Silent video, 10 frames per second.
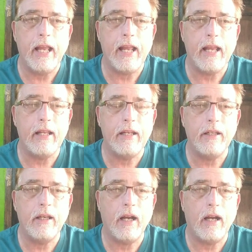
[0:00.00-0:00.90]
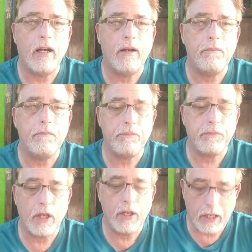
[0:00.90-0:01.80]
and,
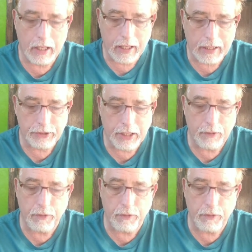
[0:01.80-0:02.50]
like I said,